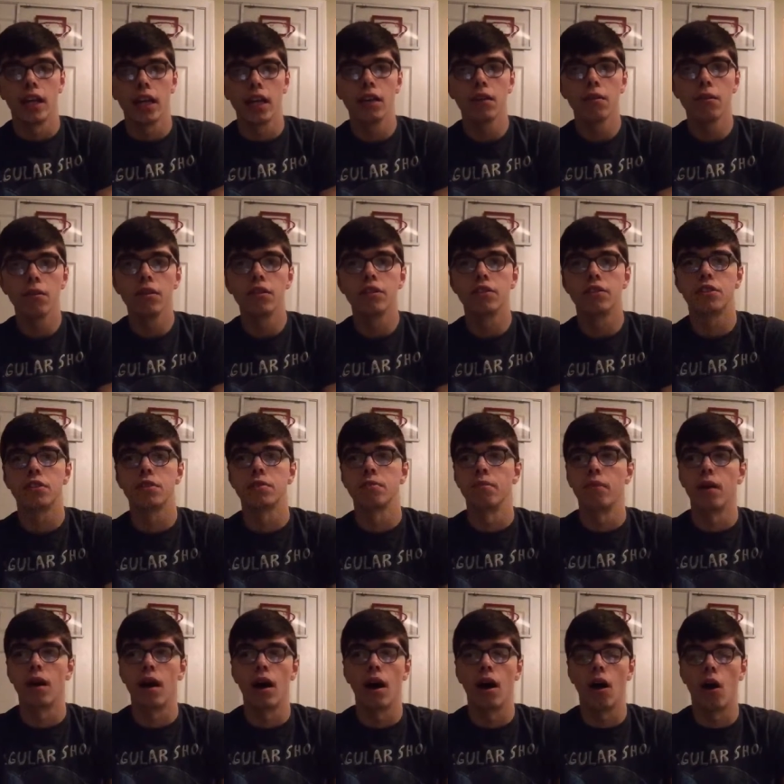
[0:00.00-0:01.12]
it was
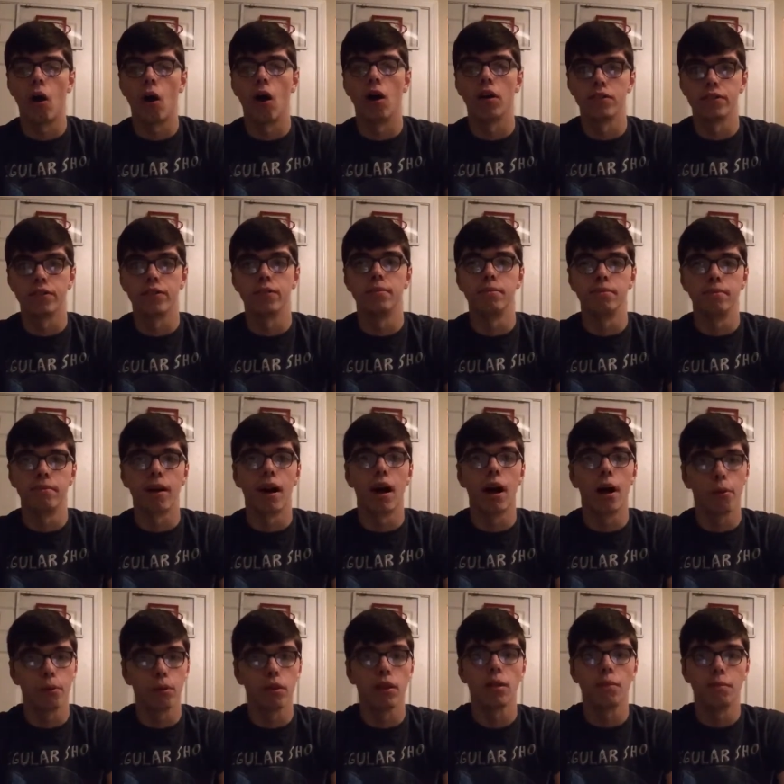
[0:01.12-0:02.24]
awesome, I
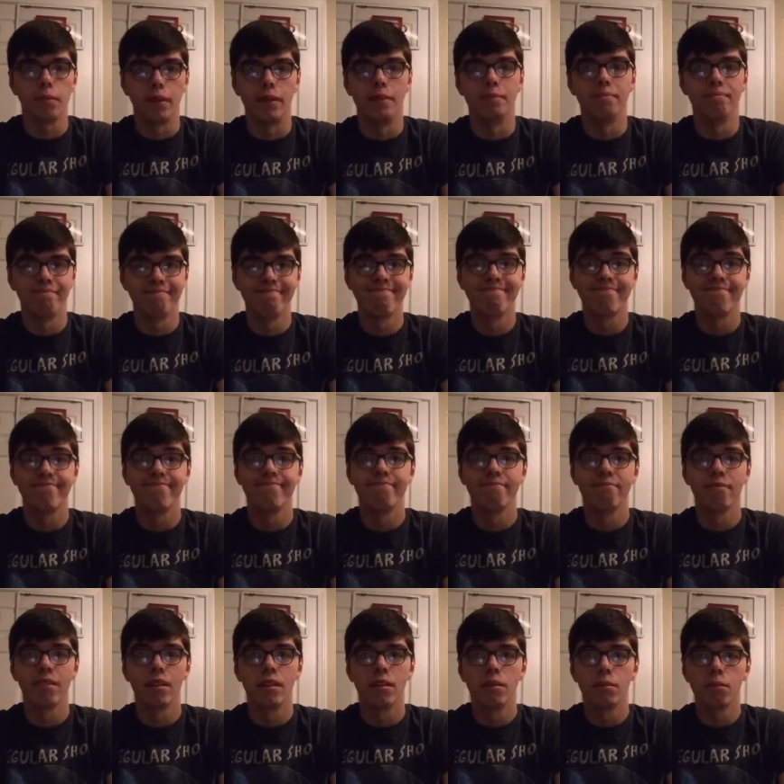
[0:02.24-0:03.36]
will admit.
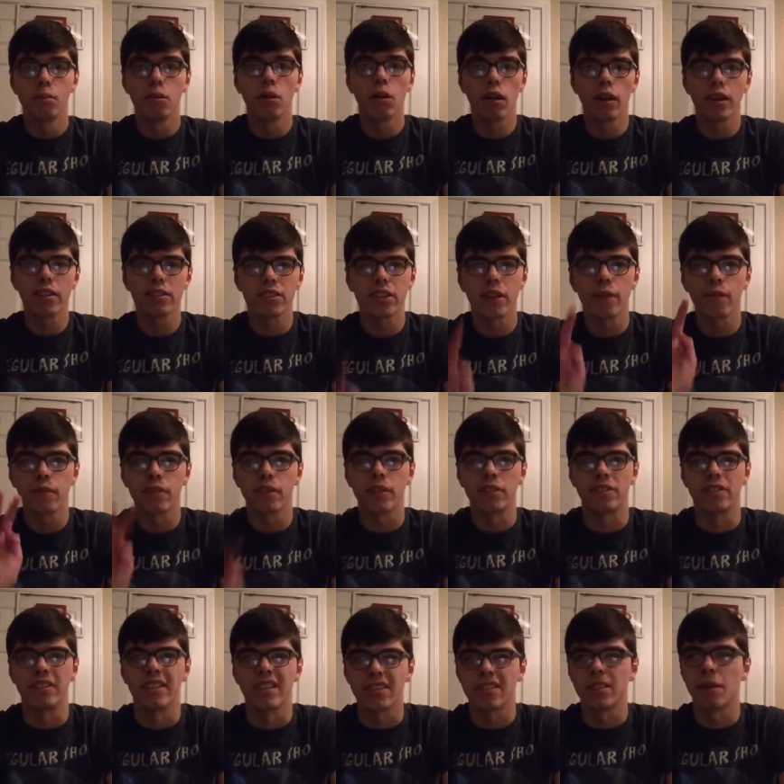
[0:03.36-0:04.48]
Well, except for the
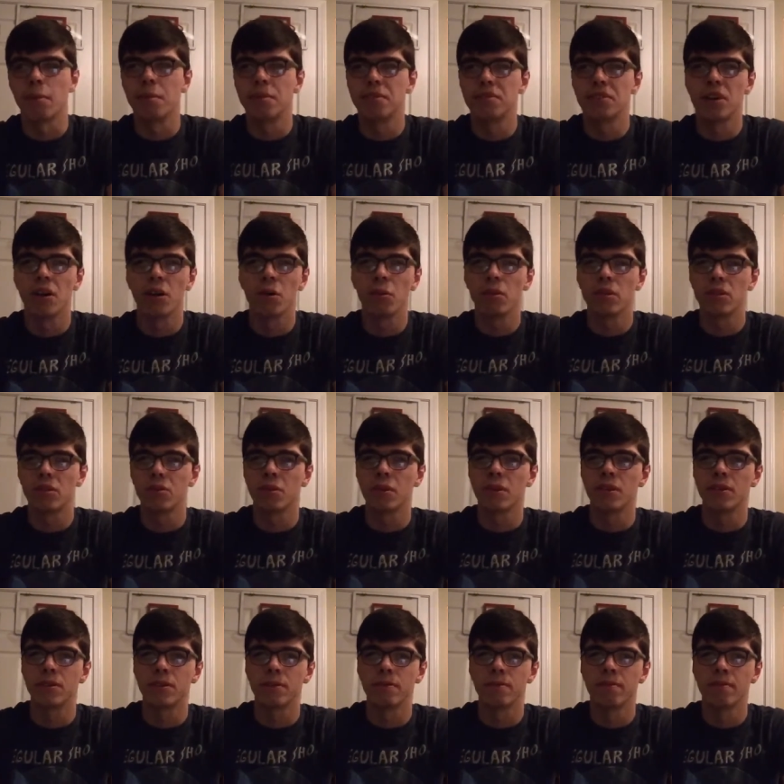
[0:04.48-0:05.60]
sixth episode, which
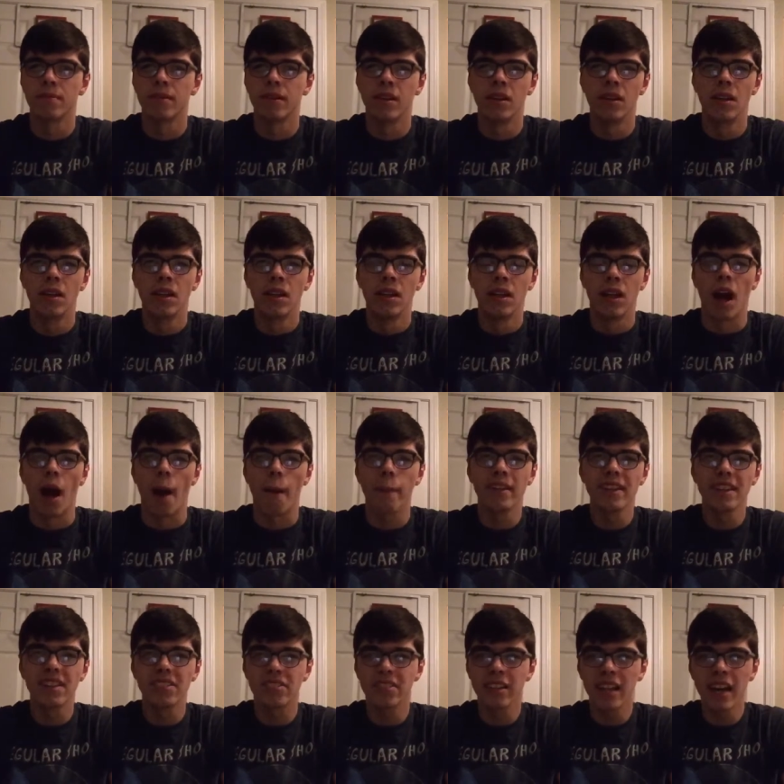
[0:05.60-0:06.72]
was, I
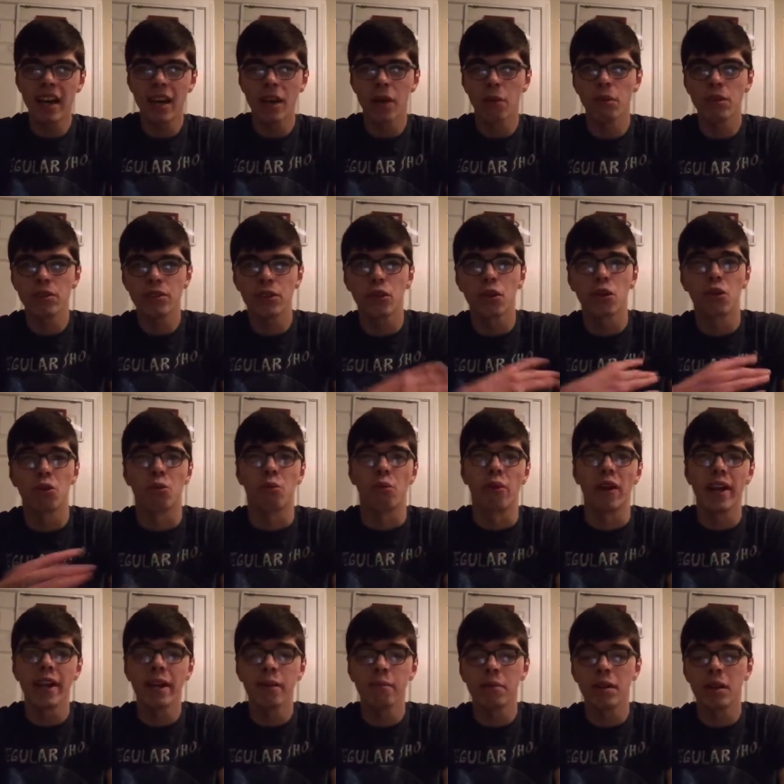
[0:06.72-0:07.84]
mean, it's not, it wasn't
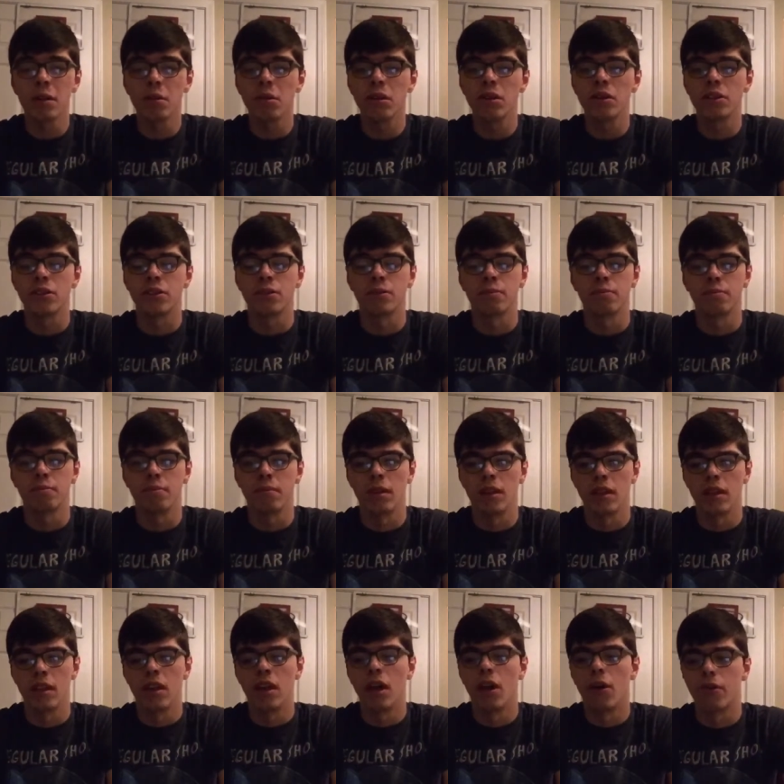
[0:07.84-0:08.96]
great, but it was
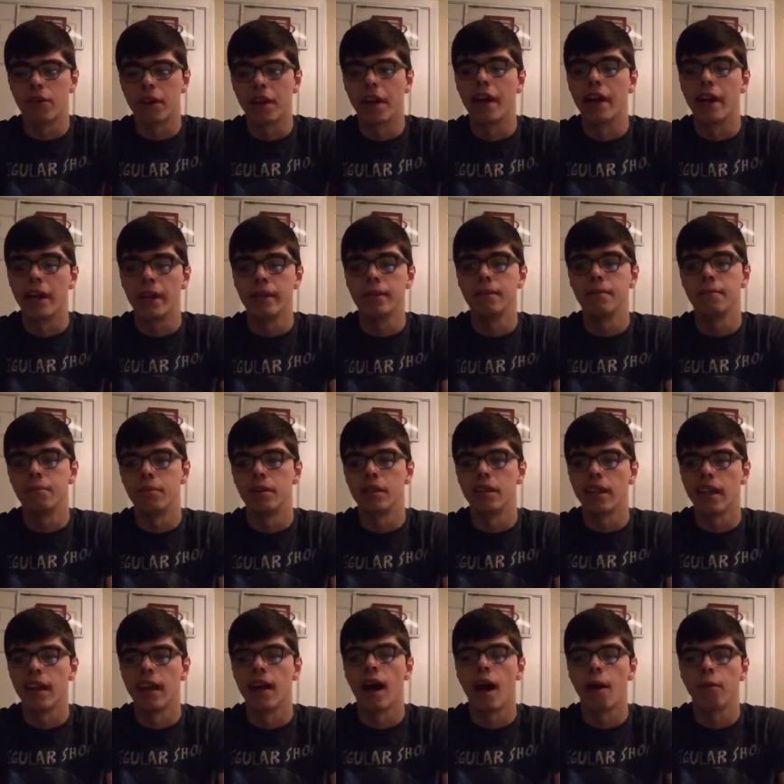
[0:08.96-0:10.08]
okay. But
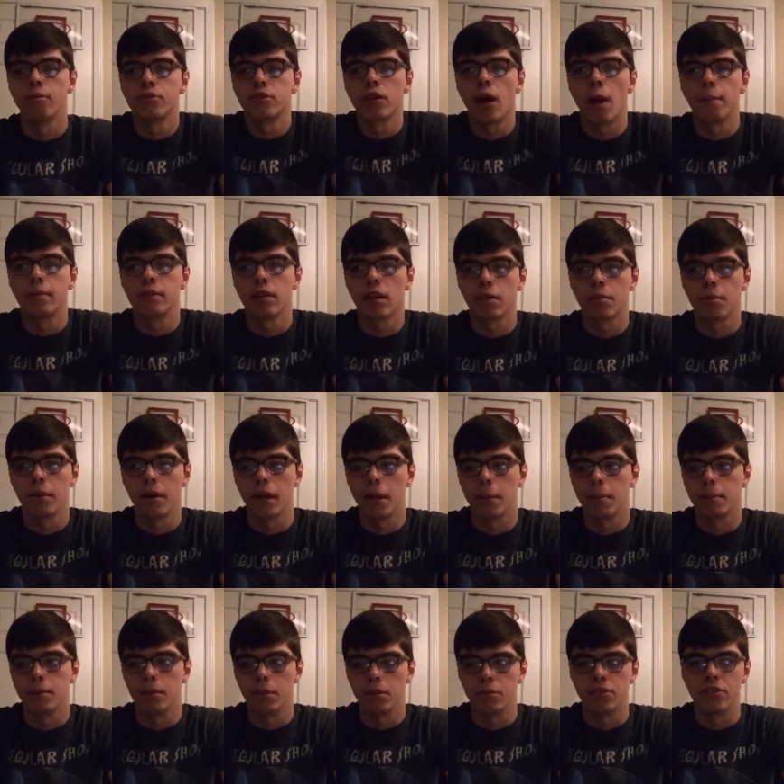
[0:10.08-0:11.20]
yeah, I'm talking about
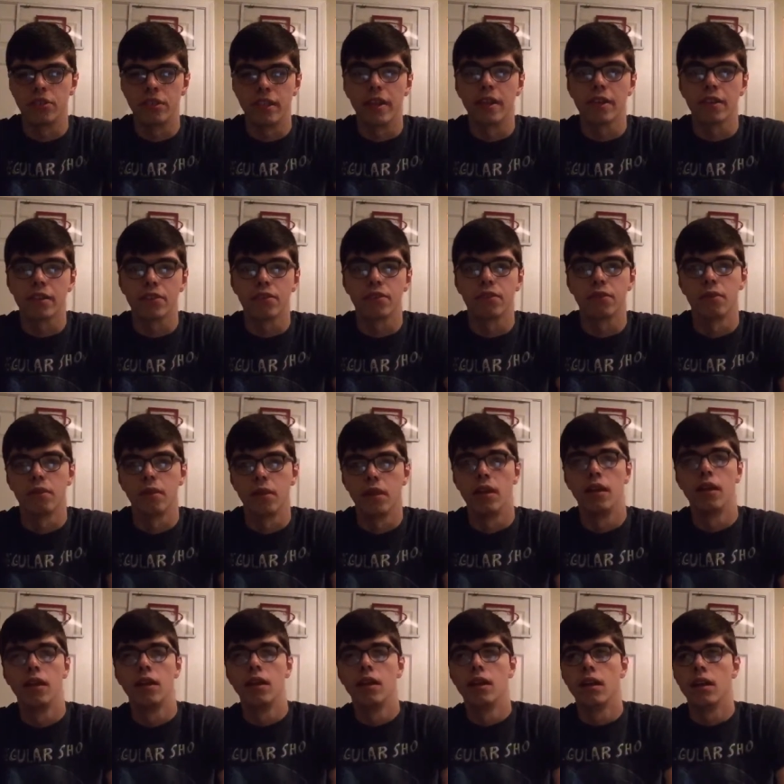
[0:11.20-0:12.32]
episode six.
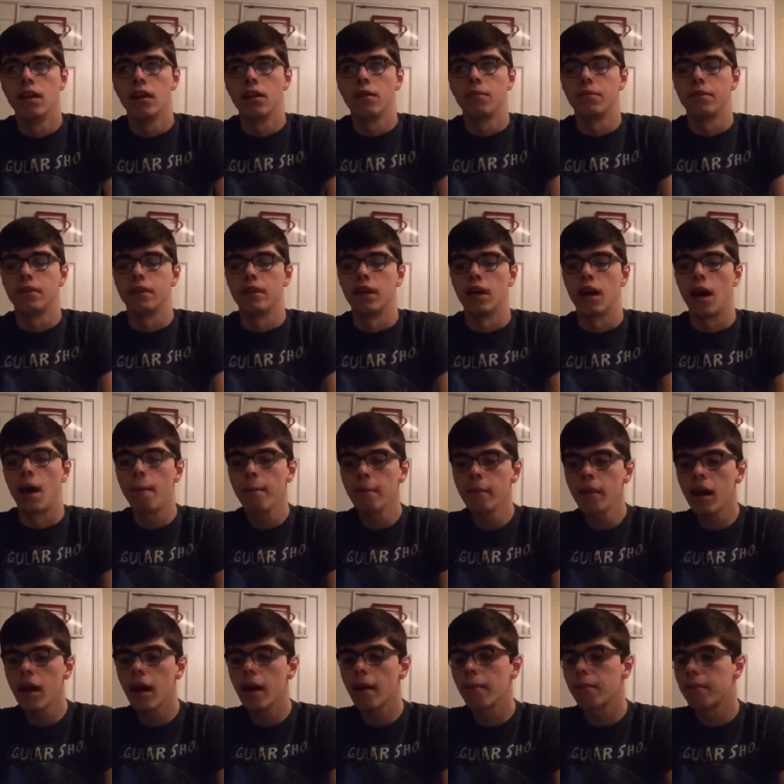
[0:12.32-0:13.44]
But yeah, I'm
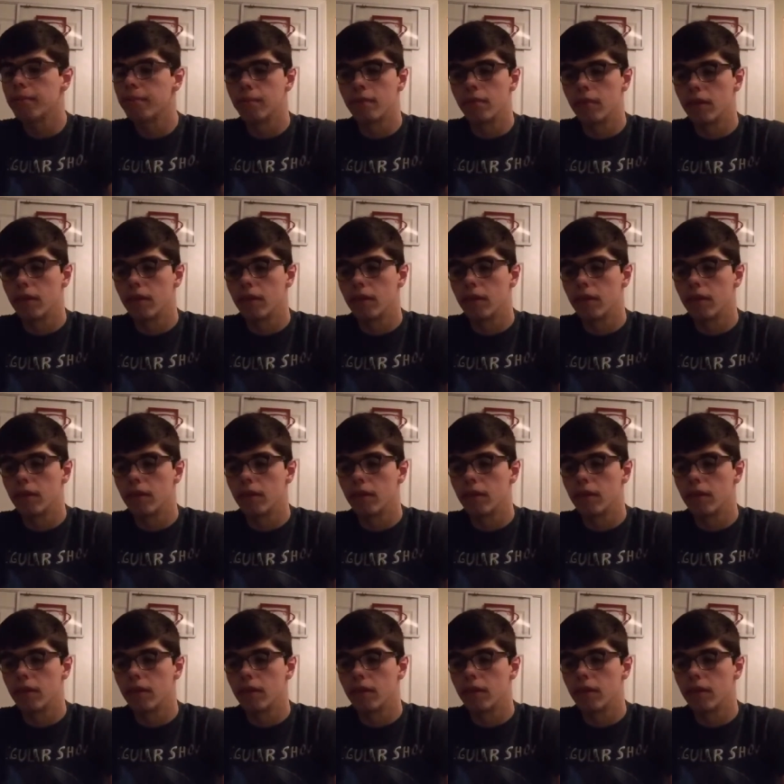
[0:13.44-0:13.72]
not